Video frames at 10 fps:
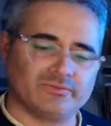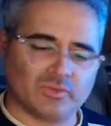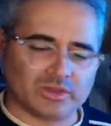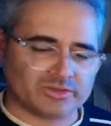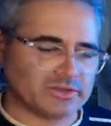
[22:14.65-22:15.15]

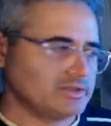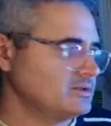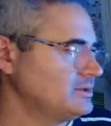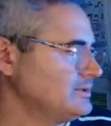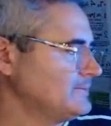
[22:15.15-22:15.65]
water,
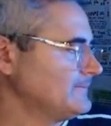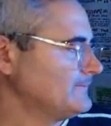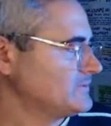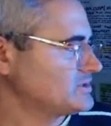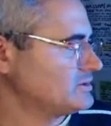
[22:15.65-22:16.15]

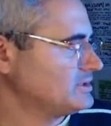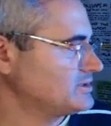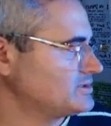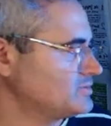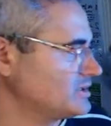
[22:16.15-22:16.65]
so
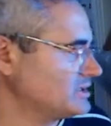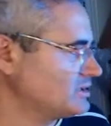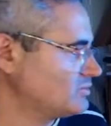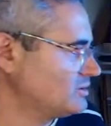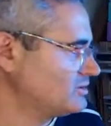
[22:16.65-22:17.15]
let's drink
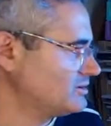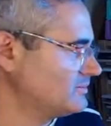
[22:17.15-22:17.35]
that water.